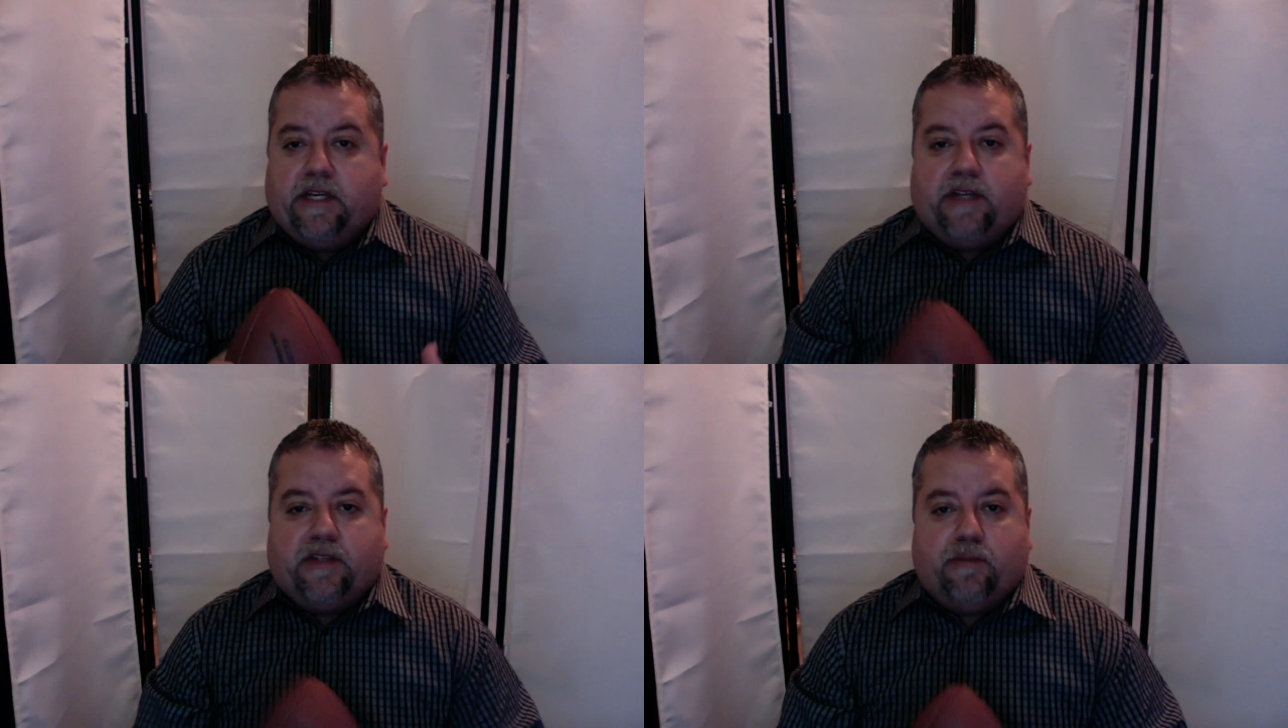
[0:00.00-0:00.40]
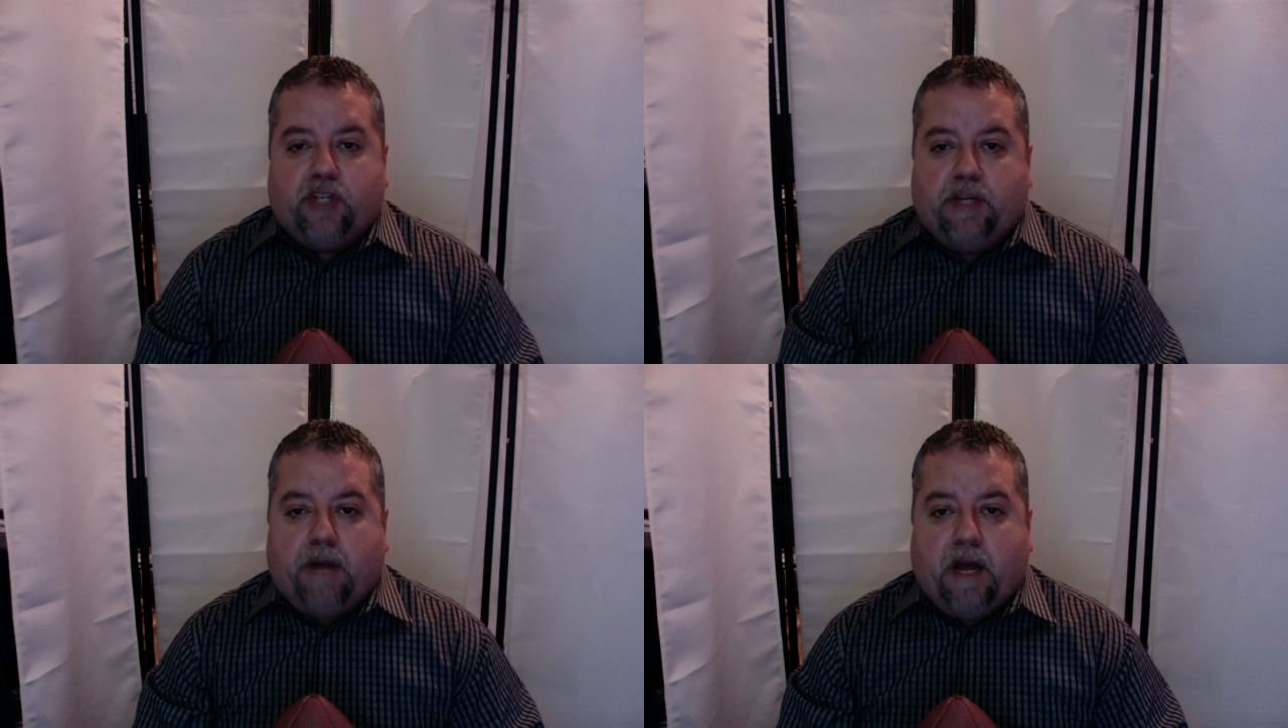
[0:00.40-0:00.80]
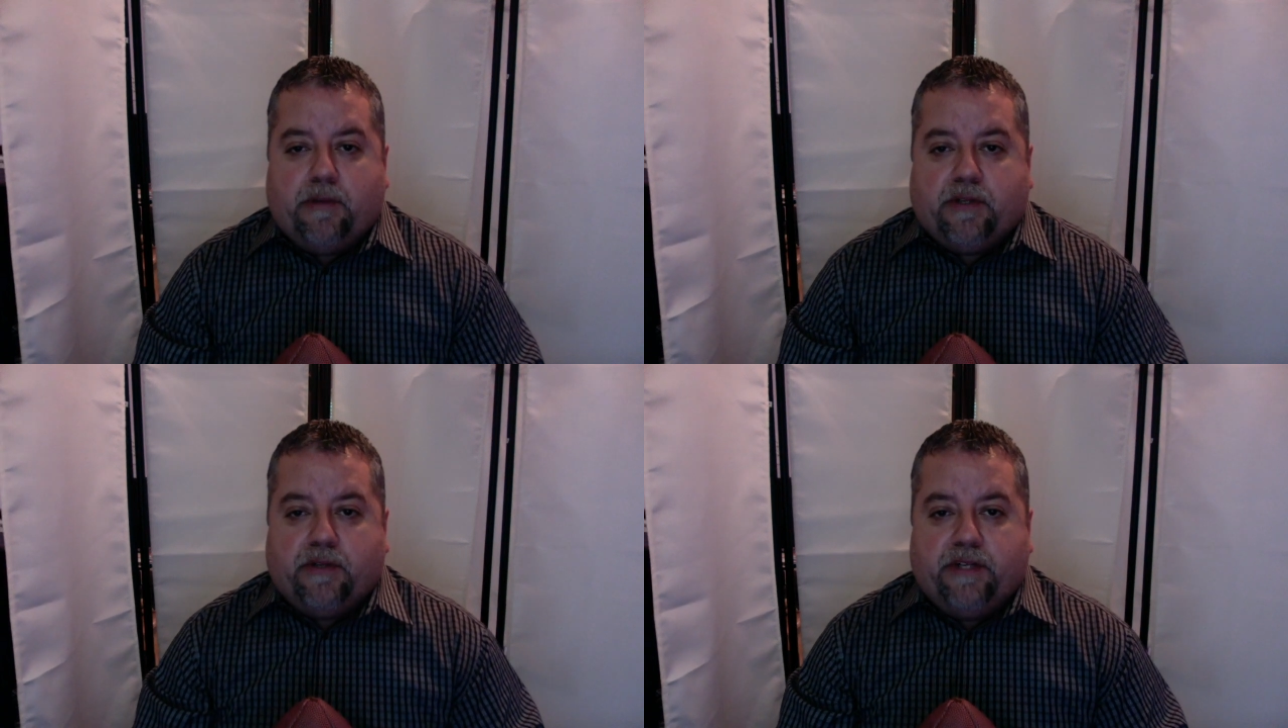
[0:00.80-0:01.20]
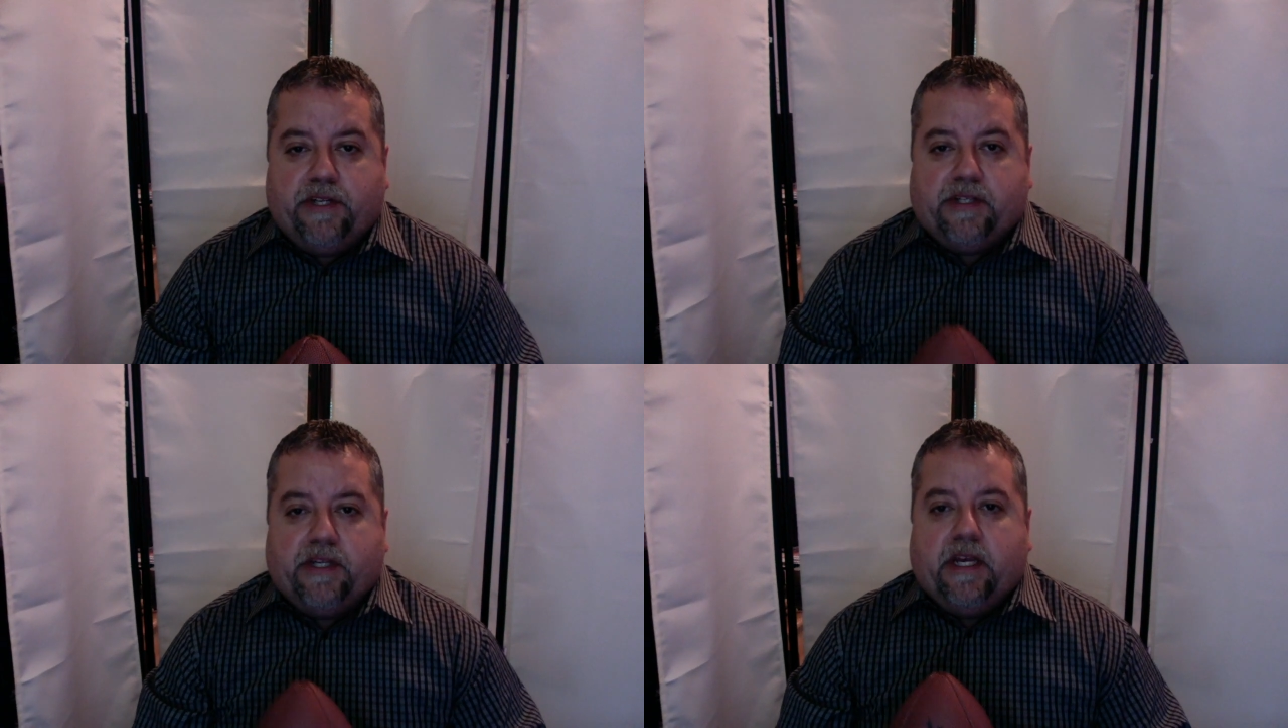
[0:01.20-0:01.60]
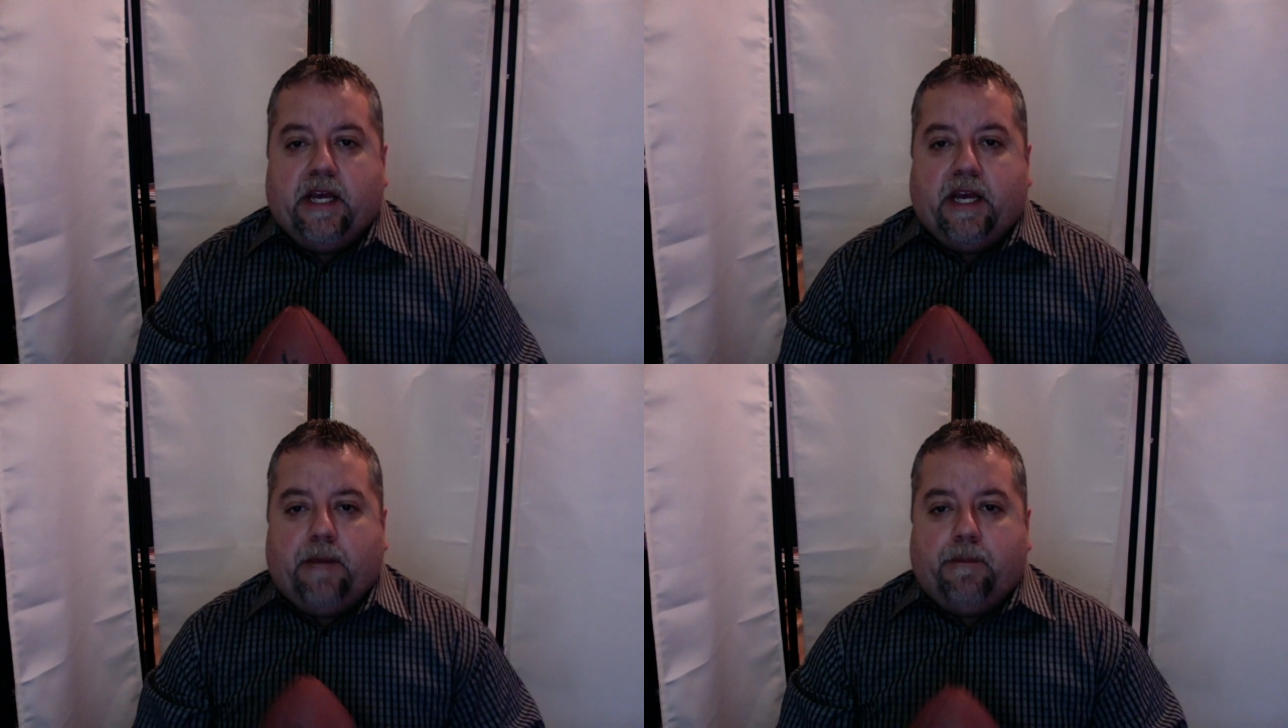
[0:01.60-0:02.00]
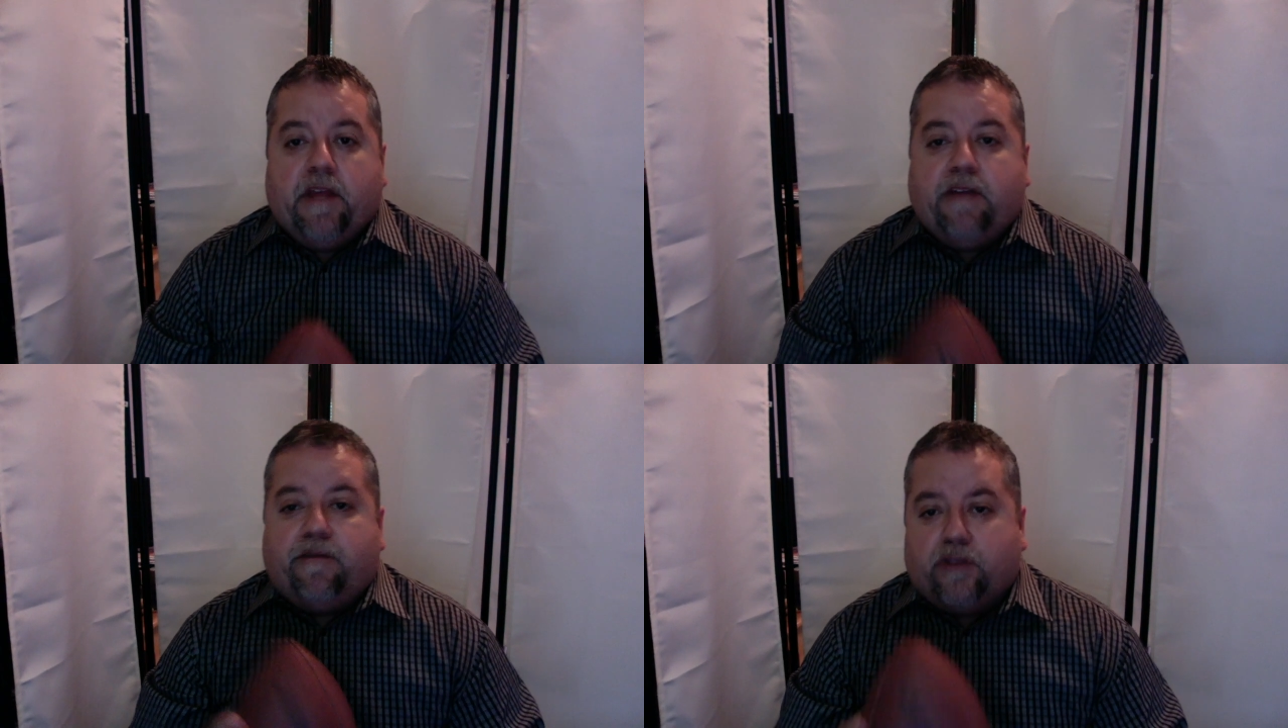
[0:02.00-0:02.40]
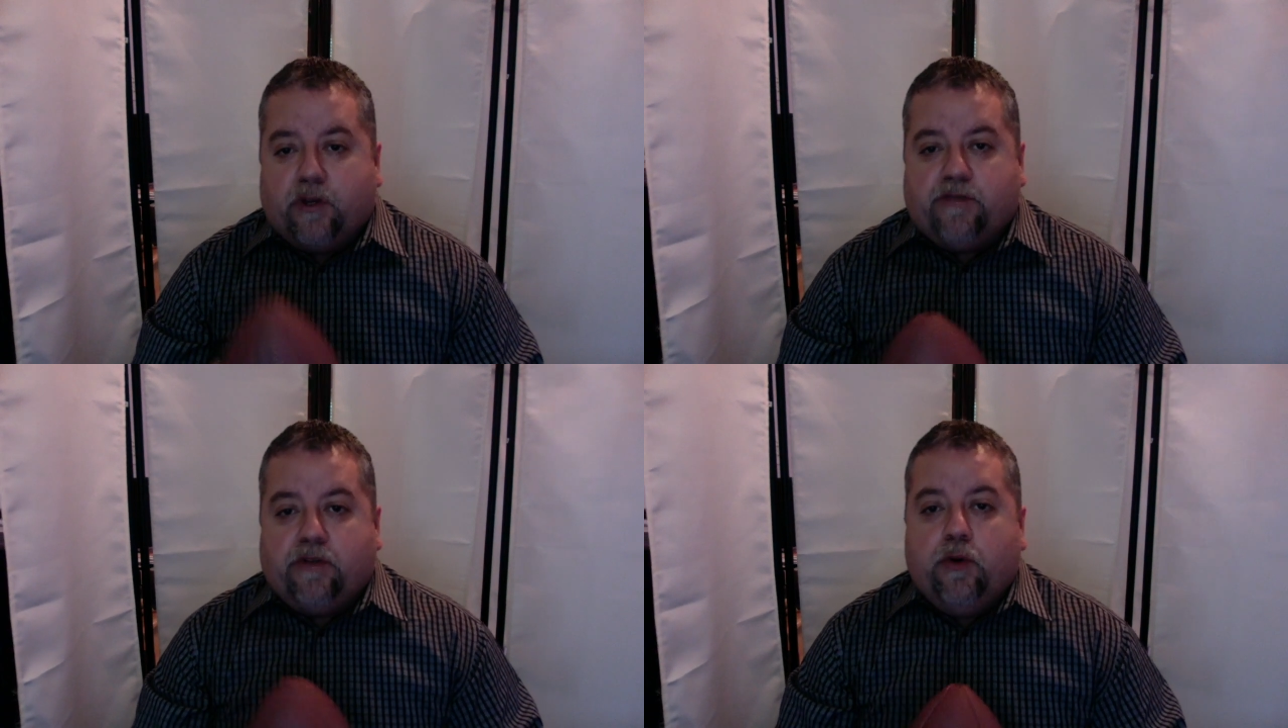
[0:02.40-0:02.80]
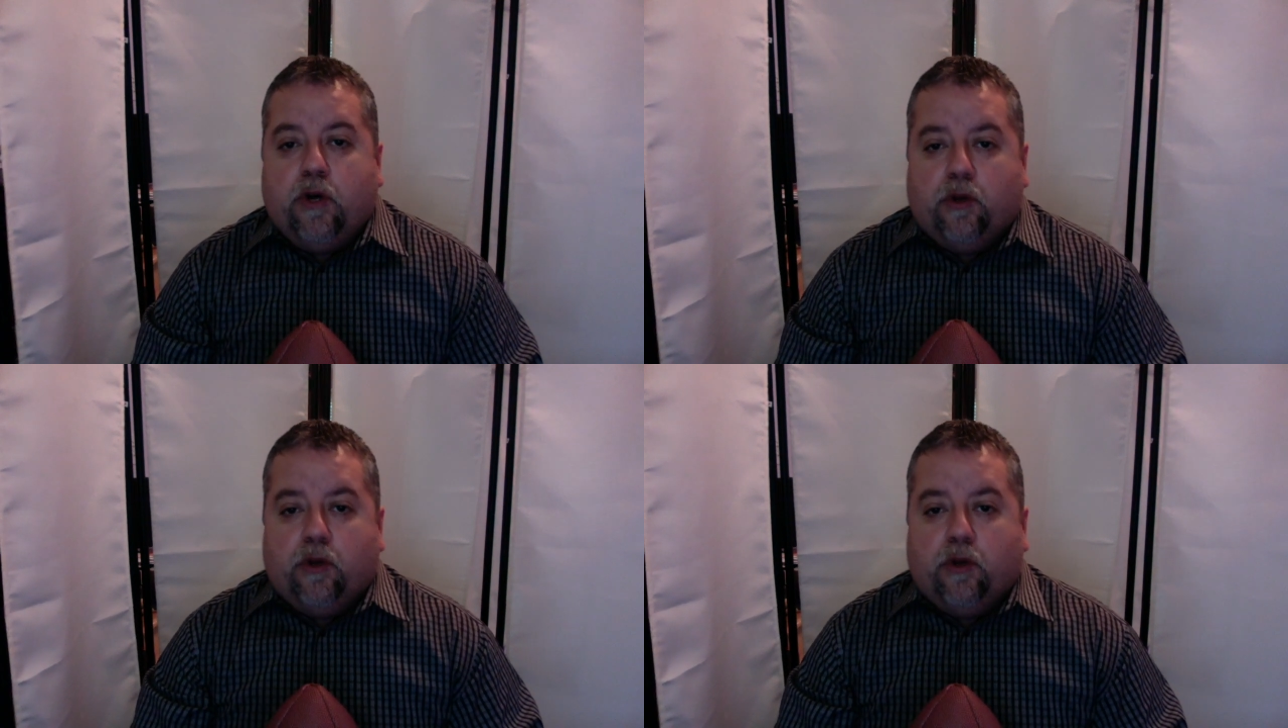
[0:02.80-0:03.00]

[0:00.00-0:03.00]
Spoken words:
some cheap opportunities. For those of you